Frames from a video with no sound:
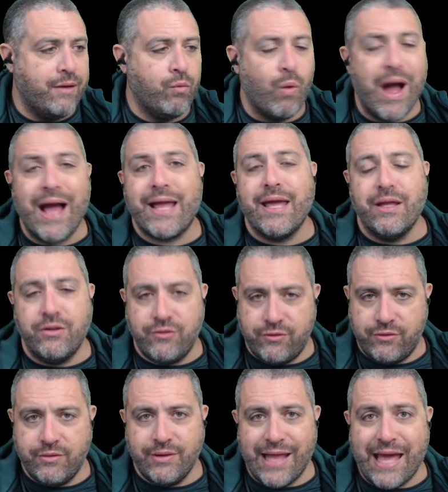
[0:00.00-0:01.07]

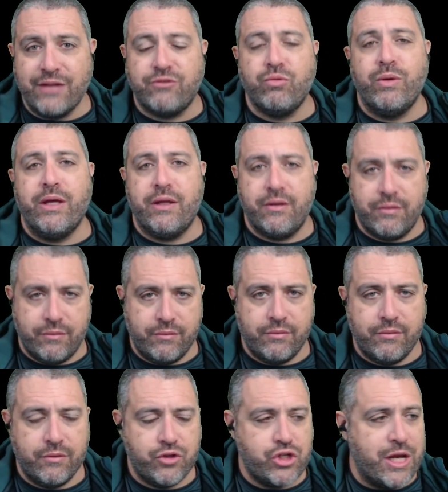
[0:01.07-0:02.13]
Watkins last week
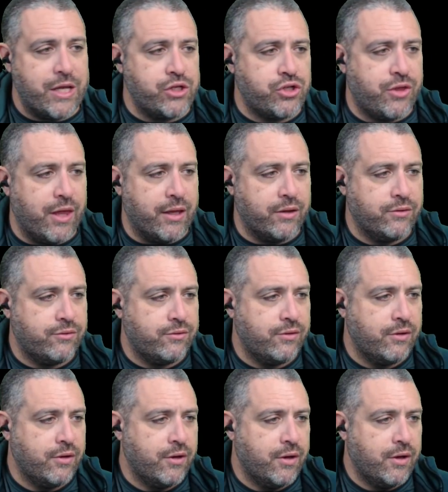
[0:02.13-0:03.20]
changed things.
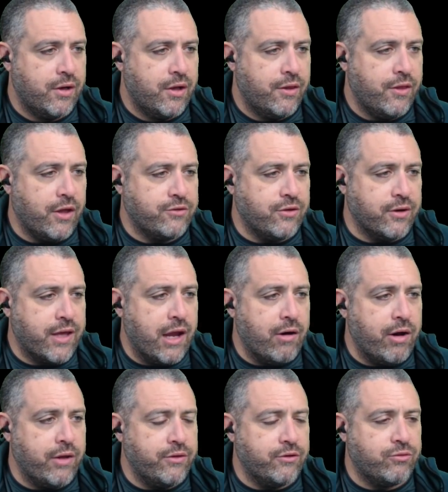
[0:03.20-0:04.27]
Thoughts on
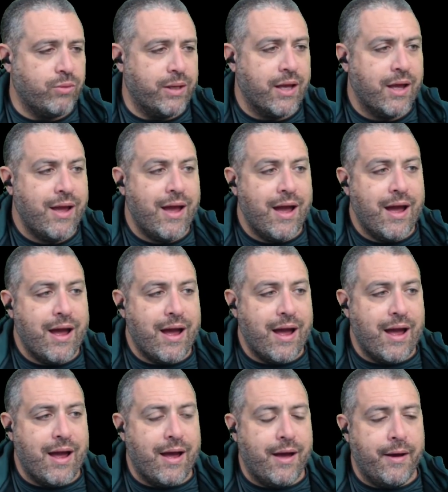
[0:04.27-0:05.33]
Kerryon this week?
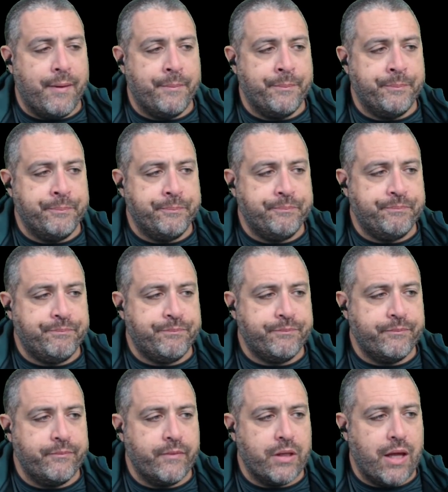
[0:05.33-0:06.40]
I
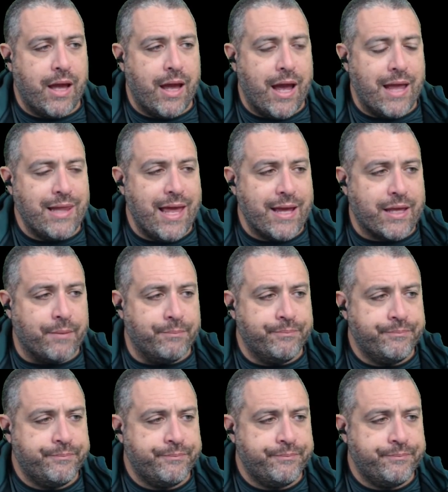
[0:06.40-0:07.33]
like him.